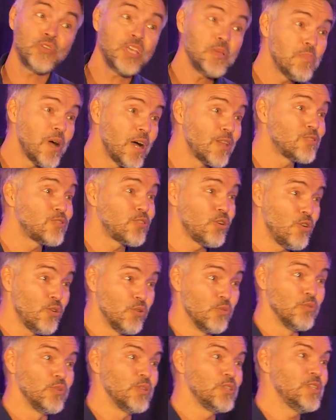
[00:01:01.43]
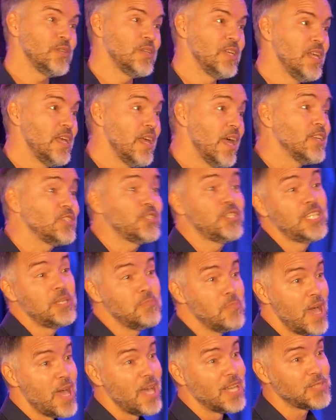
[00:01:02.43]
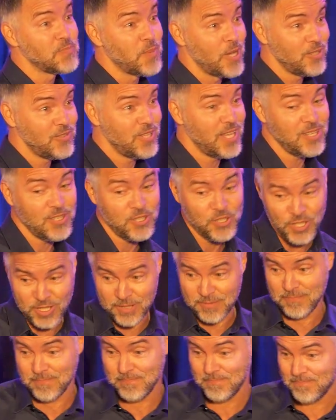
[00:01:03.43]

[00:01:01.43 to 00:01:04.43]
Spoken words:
3 months old, and she demands my attention."